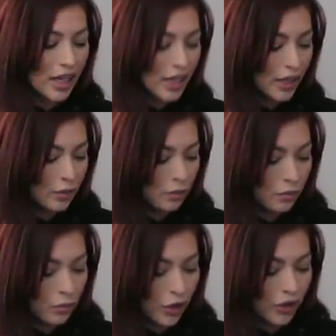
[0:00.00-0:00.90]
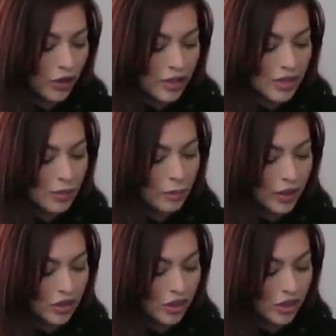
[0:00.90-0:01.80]
um, whether it's the
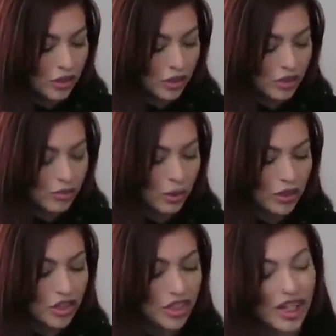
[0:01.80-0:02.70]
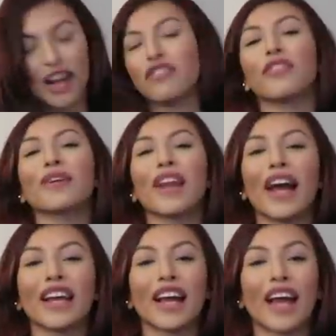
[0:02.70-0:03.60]
big church or small church i feel
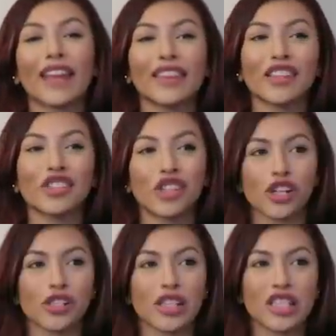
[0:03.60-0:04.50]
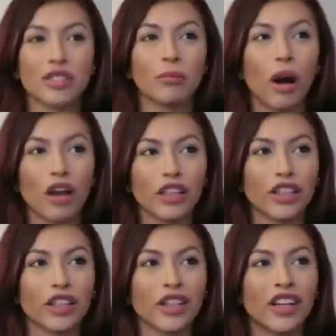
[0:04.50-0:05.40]
like at this church it's
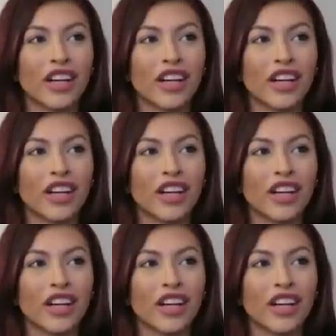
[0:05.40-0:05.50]
smaller